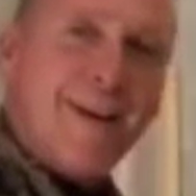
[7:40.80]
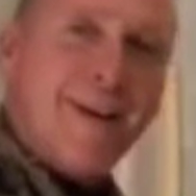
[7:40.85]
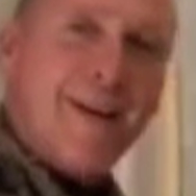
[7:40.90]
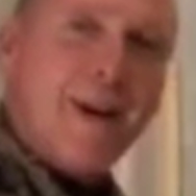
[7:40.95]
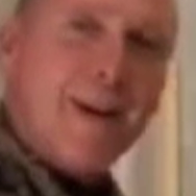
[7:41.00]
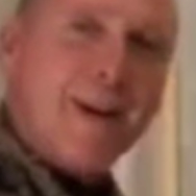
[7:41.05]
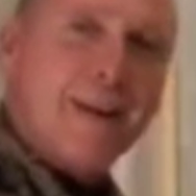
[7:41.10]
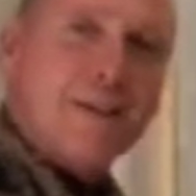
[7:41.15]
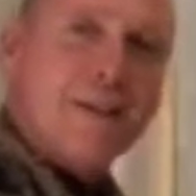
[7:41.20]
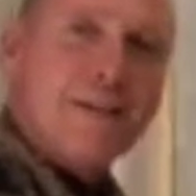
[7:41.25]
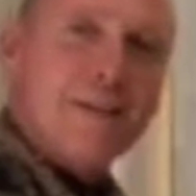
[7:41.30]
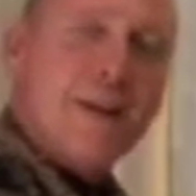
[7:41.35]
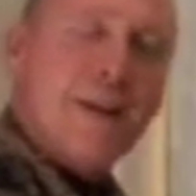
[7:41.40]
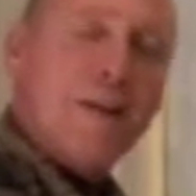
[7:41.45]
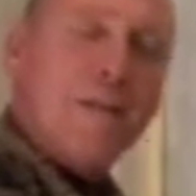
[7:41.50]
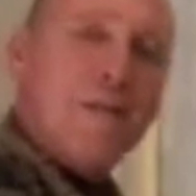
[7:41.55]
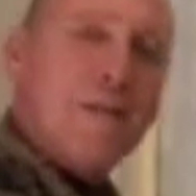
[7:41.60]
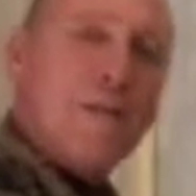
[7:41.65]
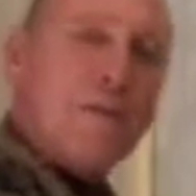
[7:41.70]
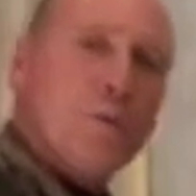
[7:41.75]
I guess
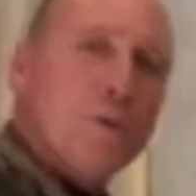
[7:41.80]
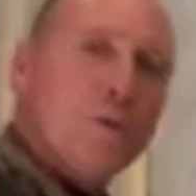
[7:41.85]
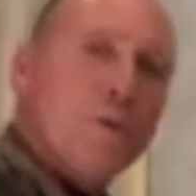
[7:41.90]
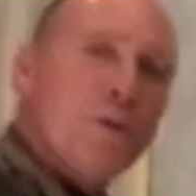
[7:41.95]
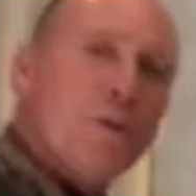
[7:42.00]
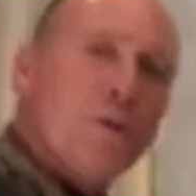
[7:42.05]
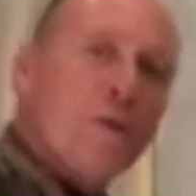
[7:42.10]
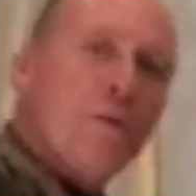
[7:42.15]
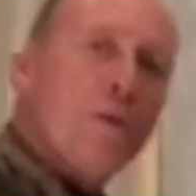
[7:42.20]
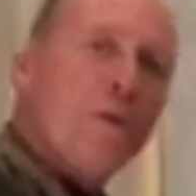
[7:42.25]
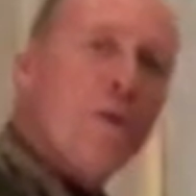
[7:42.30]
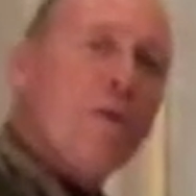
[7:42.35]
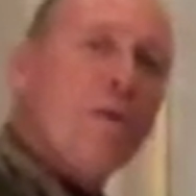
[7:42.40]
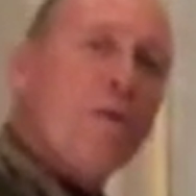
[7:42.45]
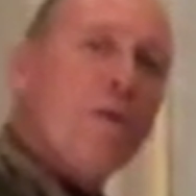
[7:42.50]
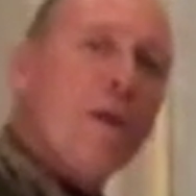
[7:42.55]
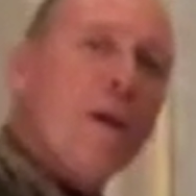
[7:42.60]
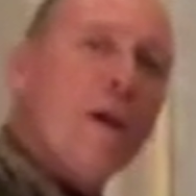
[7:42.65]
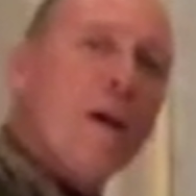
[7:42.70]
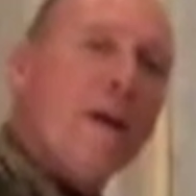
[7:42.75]
out of intuition or
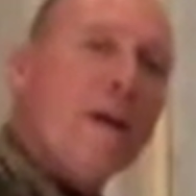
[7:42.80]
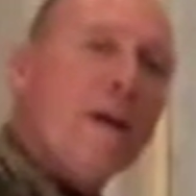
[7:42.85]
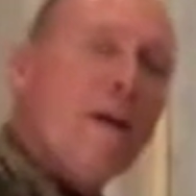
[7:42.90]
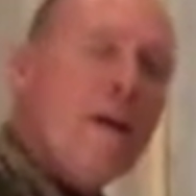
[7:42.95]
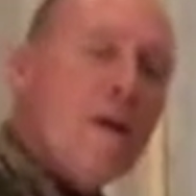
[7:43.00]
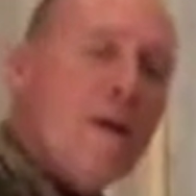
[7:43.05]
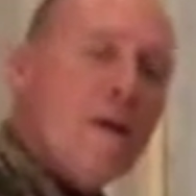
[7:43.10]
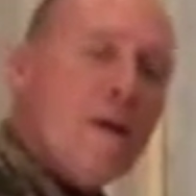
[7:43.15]
whatever, I